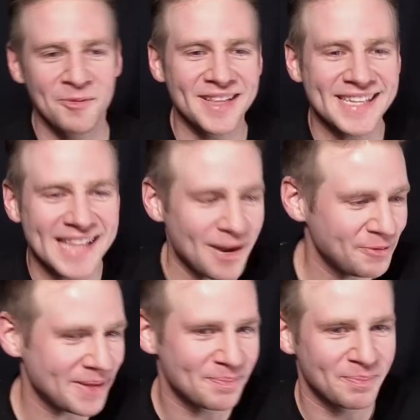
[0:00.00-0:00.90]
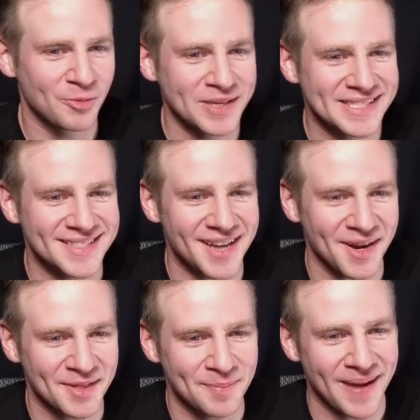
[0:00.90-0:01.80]
really glad we
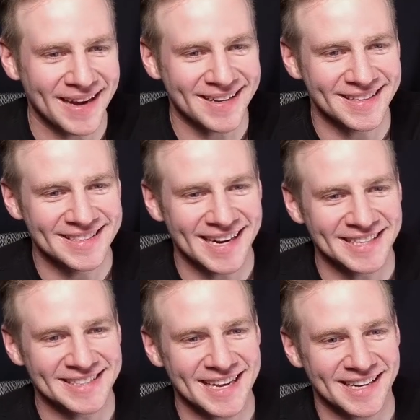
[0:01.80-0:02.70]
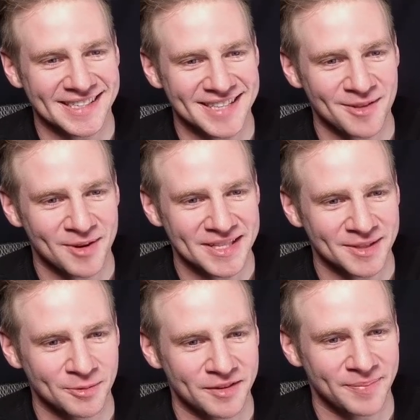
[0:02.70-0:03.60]
stuck the paint container down, because otherwise
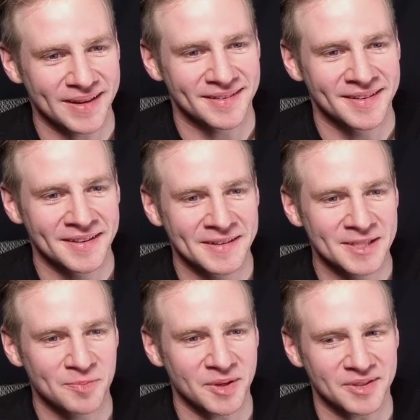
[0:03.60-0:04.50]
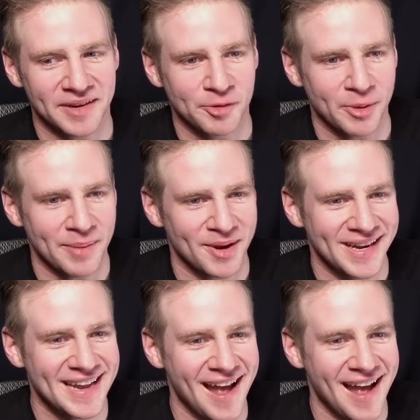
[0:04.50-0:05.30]
it would have been spilled everywhere by